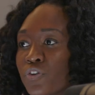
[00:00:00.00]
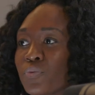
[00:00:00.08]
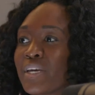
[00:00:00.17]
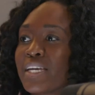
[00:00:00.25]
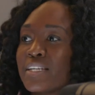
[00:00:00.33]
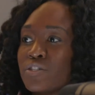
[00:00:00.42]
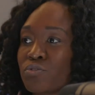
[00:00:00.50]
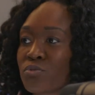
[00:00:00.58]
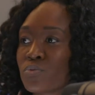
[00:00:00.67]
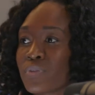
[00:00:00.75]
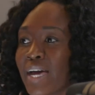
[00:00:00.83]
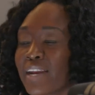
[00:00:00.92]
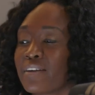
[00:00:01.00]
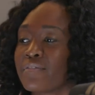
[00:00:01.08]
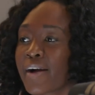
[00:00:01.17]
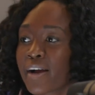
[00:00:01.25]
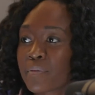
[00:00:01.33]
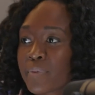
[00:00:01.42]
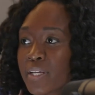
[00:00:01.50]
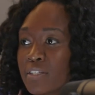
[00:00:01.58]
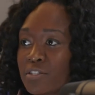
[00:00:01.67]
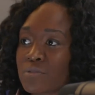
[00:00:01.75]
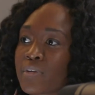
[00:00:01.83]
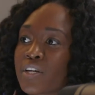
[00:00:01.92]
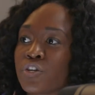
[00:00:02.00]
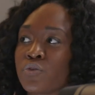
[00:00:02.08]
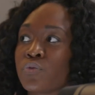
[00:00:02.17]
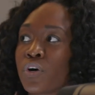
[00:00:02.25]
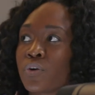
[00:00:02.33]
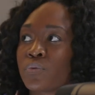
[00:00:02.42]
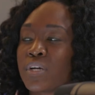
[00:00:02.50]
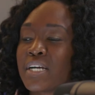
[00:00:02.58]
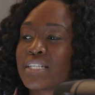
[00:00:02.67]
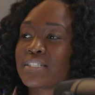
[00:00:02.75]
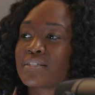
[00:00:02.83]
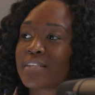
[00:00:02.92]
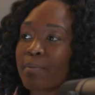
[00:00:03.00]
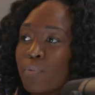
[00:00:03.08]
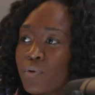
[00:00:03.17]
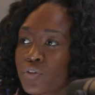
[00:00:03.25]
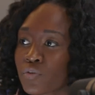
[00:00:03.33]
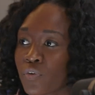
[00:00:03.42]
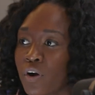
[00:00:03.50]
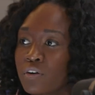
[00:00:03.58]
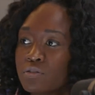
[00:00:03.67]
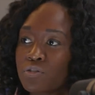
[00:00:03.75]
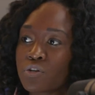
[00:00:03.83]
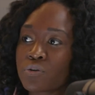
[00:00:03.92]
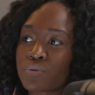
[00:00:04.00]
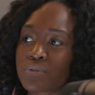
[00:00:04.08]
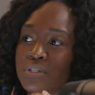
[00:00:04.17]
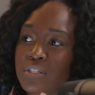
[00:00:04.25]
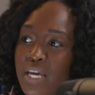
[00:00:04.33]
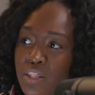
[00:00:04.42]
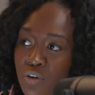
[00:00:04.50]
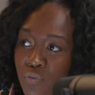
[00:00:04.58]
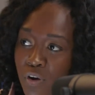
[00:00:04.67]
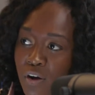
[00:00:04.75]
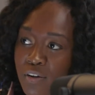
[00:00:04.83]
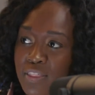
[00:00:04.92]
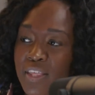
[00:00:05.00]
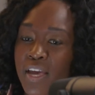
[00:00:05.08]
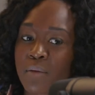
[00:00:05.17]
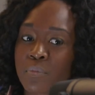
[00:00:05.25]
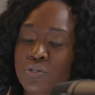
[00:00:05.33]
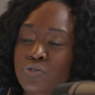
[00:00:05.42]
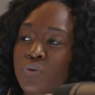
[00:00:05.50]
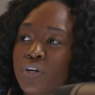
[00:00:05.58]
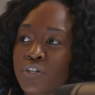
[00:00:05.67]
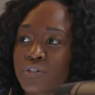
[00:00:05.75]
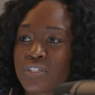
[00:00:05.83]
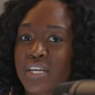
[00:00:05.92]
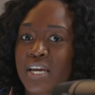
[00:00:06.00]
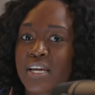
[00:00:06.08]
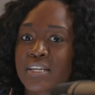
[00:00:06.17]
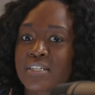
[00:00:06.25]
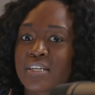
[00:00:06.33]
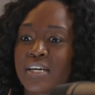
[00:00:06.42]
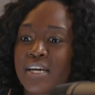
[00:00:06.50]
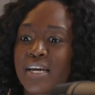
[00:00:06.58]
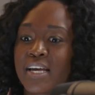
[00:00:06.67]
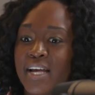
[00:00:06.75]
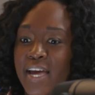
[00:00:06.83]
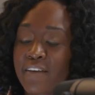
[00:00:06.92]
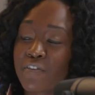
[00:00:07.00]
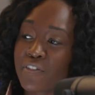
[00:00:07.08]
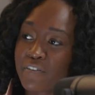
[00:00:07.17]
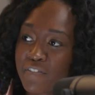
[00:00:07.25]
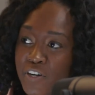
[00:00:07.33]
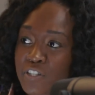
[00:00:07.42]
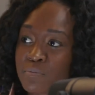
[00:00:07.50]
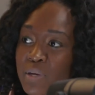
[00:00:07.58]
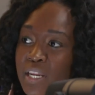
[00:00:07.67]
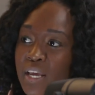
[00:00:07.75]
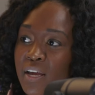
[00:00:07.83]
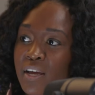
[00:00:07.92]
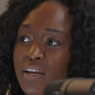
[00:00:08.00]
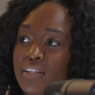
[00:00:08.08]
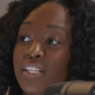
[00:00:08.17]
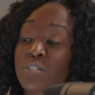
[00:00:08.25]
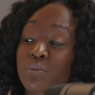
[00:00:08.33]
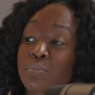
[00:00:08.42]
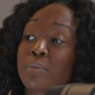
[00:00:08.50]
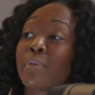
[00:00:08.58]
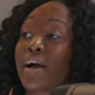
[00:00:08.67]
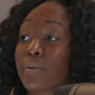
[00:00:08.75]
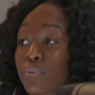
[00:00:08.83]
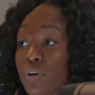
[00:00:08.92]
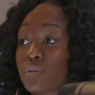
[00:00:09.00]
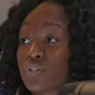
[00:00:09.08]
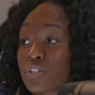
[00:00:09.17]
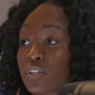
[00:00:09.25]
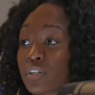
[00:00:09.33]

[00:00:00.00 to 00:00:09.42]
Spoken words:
you get into that environment, and so that you don't step on the wrong toes, say the wrong thing, but you understand, hey, for the first meeting, this would be my approach.